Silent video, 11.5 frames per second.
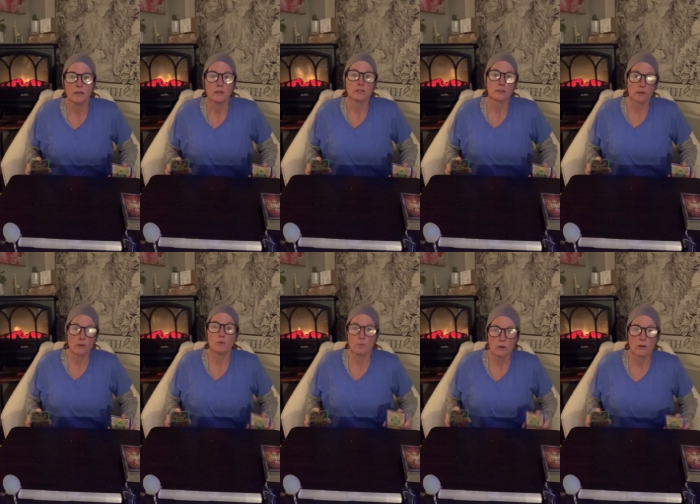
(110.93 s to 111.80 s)
So you
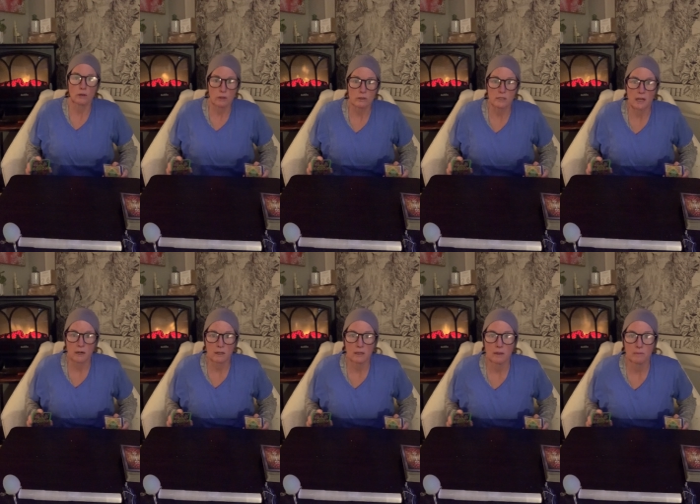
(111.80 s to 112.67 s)
will close out a
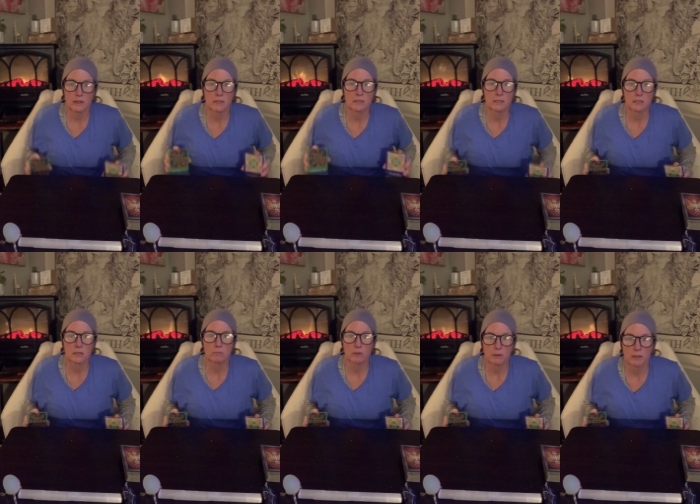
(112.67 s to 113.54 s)
lot because it's going
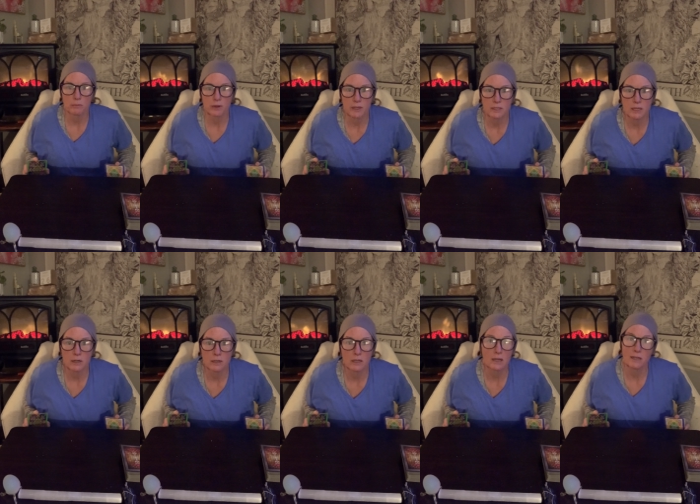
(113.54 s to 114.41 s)
to break down a lot.